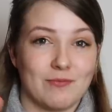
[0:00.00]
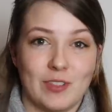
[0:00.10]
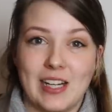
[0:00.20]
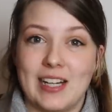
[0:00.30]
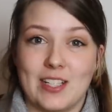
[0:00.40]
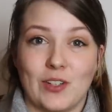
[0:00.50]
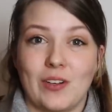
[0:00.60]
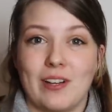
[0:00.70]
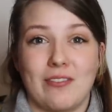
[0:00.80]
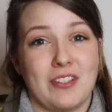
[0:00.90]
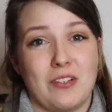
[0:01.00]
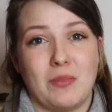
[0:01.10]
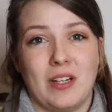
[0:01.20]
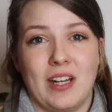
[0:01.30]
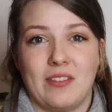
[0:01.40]
Really sorry if I
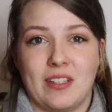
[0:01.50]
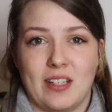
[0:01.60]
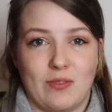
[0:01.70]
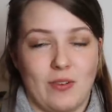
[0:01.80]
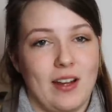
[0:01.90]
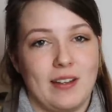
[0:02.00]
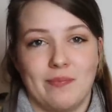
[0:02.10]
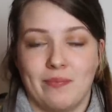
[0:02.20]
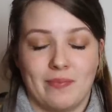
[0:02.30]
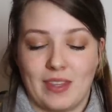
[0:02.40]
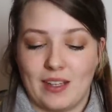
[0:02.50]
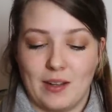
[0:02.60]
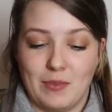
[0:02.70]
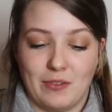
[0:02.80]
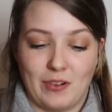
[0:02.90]
don't pronounce this right.
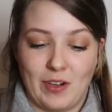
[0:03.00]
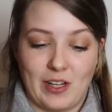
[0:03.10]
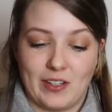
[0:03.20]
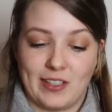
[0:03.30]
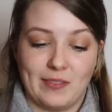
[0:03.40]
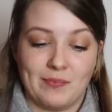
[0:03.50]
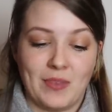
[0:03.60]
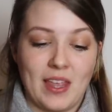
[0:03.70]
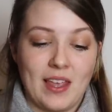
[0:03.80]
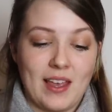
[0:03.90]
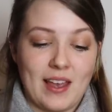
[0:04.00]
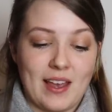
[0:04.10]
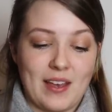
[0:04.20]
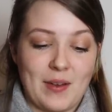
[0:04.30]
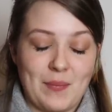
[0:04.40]
I'm not very good
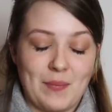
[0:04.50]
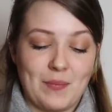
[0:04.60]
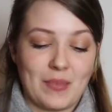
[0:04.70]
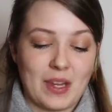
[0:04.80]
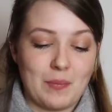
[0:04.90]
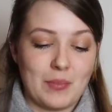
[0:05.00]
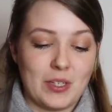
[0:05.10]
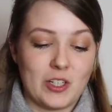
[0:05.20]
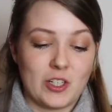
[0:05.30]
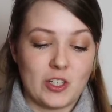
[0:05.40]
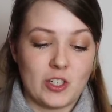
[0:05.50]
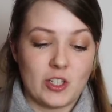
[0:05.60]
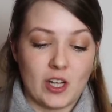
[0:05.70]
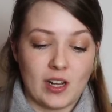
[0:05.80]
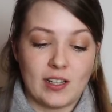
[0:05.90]
at it. But
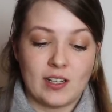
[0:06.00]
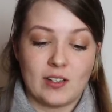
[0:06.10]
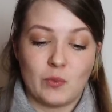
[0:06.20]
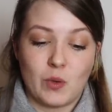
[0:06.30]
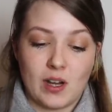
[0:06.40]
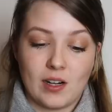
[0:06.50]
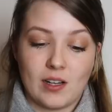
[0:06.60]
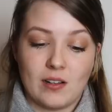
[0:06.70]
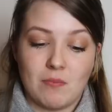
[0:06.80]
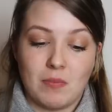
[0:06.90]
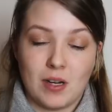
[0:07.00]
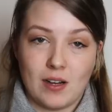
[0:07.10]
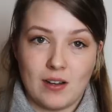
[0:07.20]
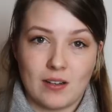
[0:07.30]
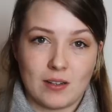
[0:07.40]
Jallianwala
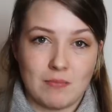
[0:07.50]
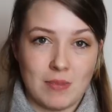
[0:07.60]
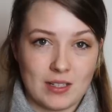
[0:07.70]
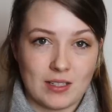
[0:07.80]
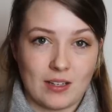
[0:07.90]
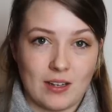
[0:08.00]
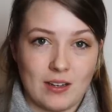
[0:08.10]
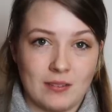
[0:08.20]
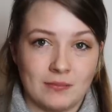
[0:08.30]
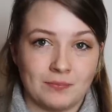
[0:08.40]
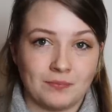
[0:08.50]
Bagh massacre.